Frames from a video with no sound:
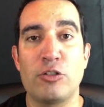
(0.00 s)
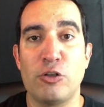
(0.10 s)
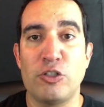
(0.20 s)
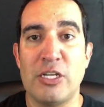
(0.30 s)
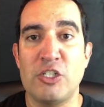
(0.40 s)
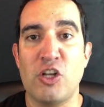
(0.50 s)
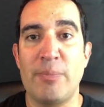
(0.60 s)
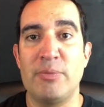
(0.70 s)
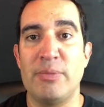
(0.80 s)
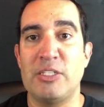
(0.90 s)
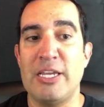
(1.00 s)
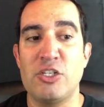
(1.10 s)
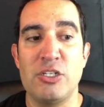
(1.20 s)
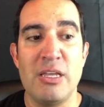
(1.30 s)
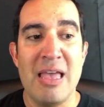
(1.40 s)
for our search engine
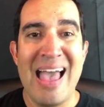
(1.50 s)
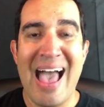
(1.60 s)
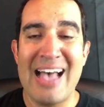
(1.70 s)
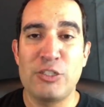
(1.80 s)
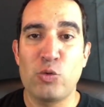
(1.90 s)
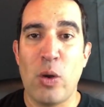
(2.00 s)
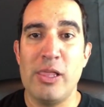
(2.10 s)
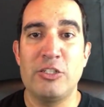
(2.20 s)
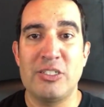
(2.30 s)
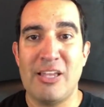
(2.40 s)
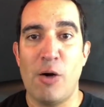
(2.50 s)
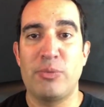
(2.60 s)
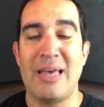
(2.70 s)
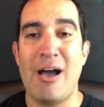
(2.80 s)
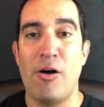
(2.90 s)
optimization, as well as just
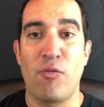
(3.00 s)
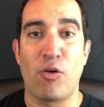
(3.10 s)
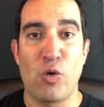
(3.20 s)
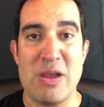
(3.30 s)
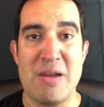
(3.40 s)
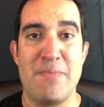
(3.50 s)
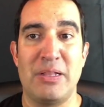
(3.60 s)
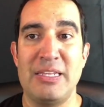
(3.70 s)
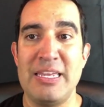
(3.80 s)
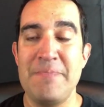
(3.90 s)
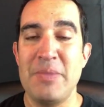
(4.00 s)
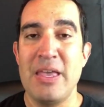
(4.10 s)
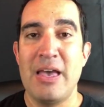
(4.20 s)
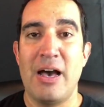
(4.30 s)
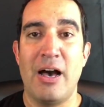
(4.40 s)
helped out for credibility.
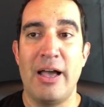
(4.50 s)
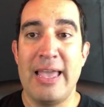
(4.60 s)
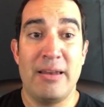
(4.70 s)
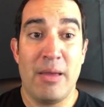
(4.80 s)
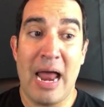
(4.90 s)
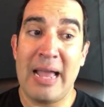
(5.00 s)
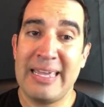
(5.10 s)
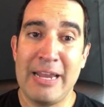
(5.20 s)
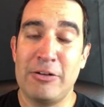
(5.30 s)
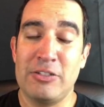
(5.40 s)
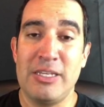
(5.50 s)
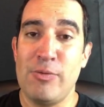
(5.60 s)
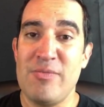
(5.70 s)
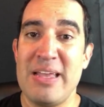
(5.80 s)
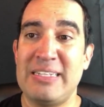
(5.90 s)
And I guarantee
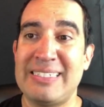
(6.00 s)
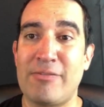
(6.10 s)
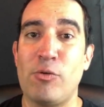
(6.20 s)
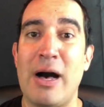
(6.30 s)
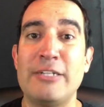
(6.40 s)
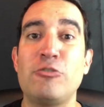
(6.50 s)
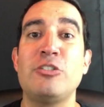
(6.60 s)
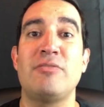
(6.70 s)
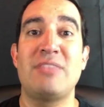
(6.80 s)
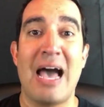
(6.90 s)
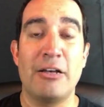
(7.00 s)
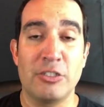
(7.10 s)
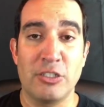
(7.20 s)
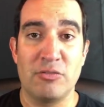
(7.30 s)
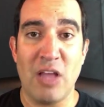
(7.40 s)
we made several hundreds of
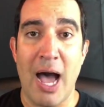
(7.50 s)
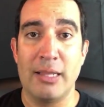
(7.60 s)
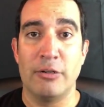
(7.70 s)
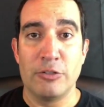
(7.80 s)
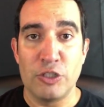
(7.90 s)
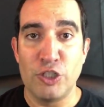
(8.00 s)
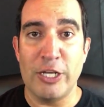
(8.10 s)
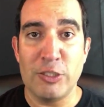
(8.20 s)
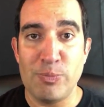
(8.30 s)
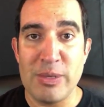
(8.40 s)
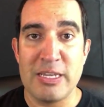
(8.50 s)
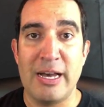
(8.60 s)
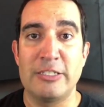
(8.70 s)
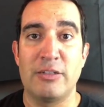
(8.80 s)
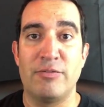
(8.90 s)
thousands of dollars just
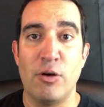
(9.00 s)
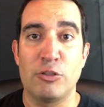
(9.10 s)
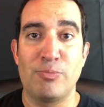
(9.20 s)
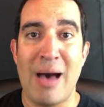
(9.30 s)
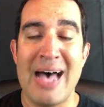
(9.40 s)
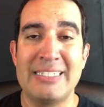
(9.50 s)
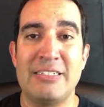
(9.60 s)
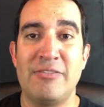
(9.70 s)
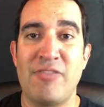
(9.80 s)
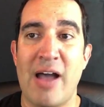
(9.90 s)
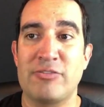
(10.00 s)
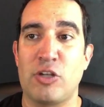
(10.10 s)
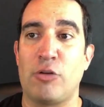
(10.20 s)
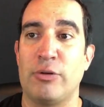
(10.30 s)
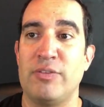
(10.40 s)
because of those positive
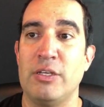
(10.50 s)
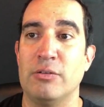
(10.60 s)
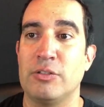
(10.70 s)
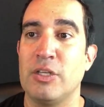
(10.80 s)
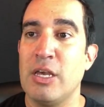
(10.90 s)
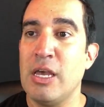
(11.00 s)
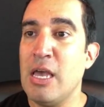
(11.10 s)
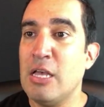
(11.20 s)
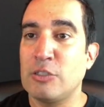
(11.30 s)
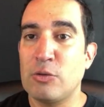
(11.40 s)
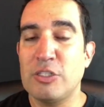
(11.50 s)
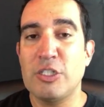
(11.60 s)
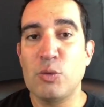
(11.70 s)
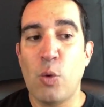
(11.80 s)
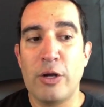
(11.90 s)
5-star reviews. So
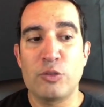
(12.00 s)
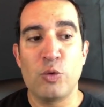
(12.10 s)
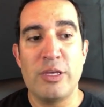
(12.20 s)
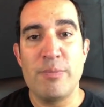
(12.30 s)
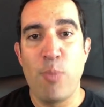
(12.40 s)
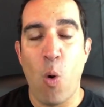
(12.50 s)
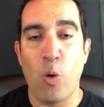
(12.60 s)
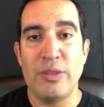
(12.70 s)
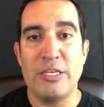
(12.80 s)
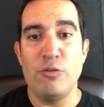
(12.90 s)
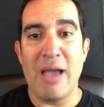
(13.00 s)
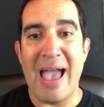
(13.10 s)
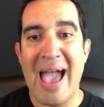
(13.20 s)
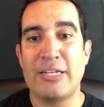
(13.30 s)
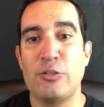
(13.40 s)
this is where it's really important that you
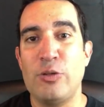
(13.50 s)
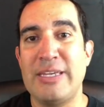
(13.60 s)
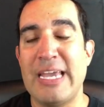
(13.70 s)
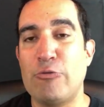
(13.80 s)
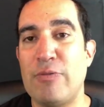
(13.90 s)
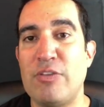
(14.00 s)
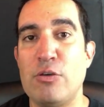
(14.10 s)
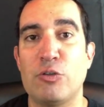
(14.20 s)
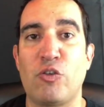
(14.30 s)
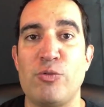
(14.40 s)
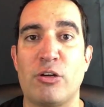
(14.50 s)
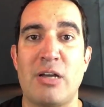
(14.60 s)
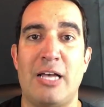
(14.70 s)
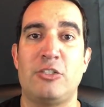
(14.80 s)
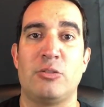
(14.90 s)
actually get reviews from
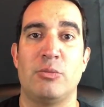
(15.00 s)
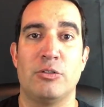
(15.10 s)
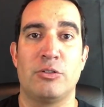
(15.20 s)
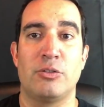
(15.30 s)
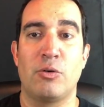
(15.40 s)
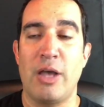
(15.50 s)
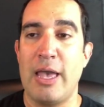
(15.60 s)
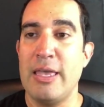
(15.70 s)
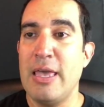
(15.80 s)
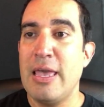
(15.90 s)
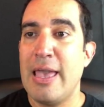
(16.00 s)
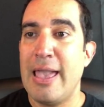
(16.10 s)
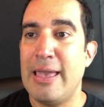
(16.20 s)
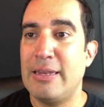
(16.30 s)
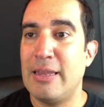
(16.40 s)
your customers, okay?
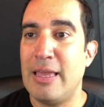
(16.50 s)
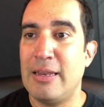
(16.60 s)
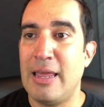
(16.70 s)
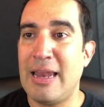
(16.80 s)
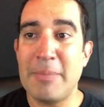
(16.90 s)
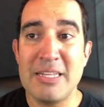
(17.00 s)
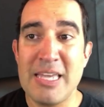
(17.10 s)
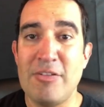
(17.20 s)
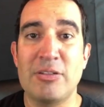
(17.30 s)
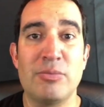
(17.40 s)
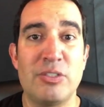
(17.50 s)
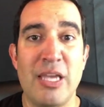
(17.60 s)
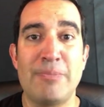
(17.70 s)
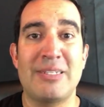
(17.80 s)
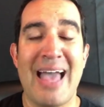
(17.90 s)
And I'm going to give you some
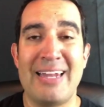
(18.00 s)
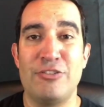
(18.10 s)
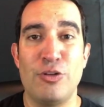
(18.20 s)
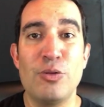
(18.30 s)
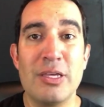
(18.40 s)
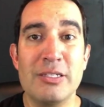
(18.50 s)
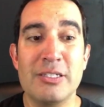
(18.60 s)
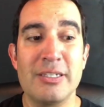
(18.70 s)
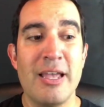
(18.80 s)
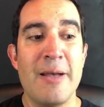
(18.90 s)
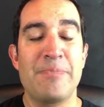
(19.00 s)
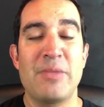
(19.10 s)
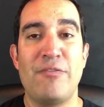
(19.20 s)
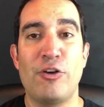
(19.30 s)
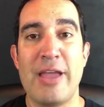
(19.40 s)
tips on how to do this.
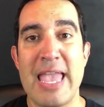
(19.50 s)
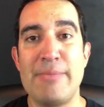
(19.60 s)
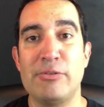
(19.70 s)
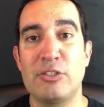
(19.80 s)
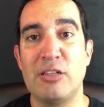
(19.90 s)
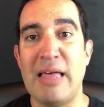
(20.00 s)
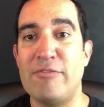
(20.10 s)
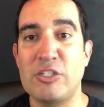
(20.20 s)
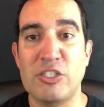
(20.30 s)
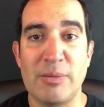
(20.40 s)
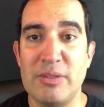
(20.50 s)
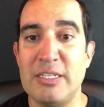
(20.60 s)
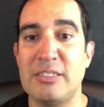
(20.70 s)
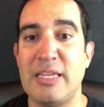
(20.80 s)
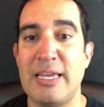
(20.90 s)
If you're able to leverage some of
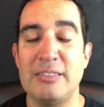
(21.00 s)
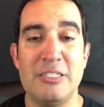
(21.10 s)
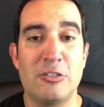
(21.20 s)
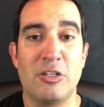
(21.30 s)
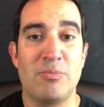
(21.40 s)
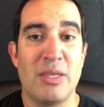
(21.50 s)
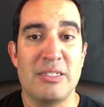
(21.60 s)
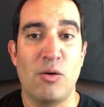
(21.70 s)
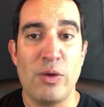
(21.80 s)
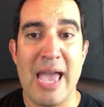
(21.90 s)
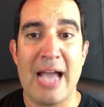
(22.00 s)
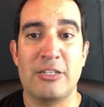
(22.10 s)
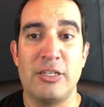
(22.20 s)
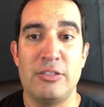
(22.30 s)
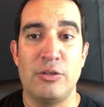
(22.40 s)
these are some things that we
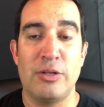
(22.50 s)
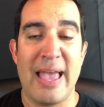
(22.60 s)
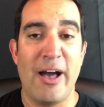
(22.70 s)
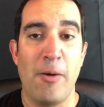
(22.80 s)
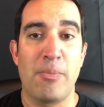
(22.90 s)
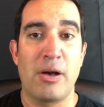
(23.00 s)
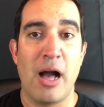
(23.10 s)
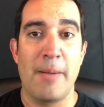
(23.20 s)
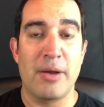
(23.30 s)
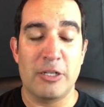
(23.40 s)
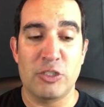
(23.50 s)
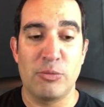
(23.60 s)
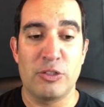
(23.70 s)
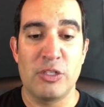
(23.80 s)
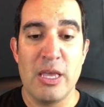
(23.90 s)
actually do to help
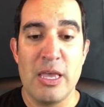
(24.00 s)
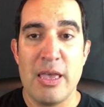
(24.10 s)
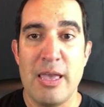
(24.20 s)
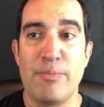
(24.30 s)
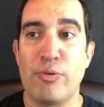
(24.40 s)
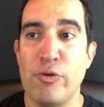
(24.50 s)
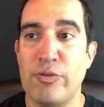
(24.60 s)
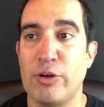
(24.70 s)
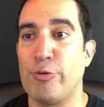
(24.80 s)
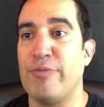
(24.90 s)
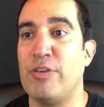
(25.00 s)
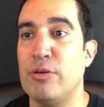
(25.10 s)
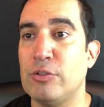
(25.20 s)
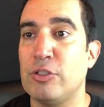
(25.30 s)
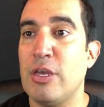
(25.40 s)
customers improve their
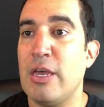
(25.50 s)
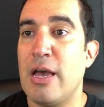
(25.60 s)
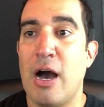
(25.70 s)
reviews.